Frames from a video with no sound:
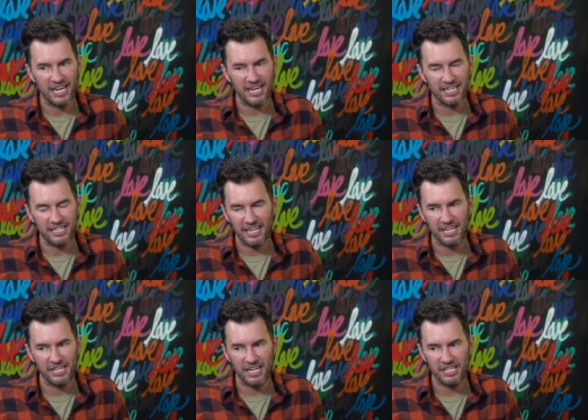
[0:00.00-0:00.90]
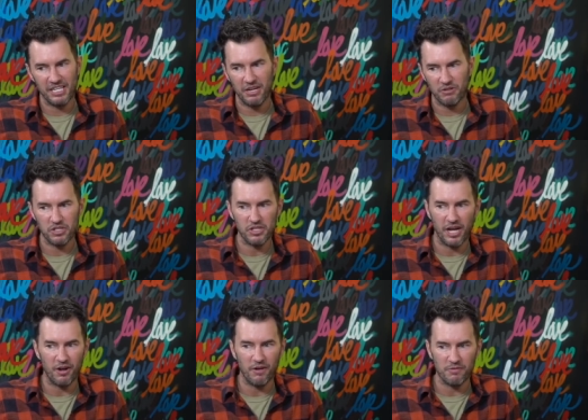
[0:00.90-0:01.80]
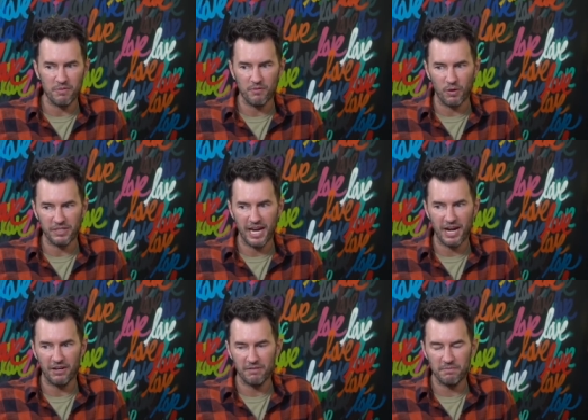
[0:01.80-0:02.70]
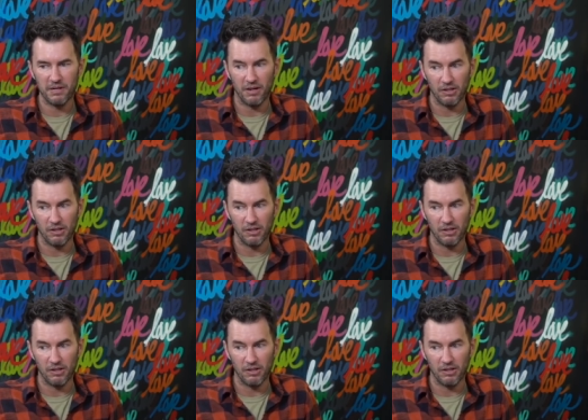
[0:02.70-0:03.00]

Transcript: and, and, and you know not all of them have worked out but a